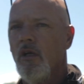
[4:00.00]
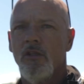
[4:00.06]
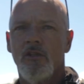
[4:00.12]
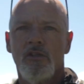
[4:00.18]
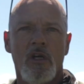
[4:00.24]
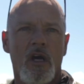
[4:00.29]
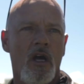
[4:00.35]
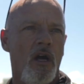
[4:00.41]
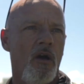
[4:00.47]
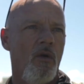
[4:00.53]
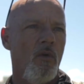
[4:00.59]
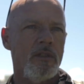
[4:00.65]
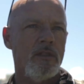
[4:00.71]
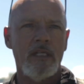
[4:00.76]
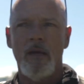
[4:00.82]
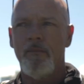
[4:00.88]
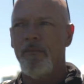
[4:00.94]
So
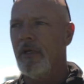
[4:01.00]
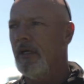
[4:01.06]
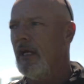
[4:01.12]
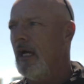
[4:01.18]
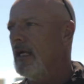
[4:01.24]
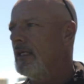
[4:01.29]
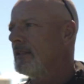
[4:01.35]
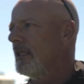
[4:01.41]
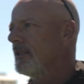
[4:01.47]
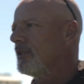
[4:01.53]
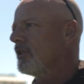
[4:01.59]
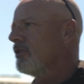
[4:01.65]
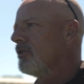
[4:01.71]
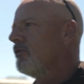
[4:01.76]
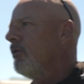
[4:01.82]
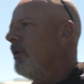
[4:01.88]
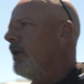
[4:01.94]
what's happening now is they're
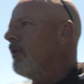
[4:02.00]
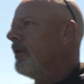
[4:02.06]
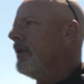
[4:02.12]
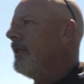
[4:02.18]
just doing what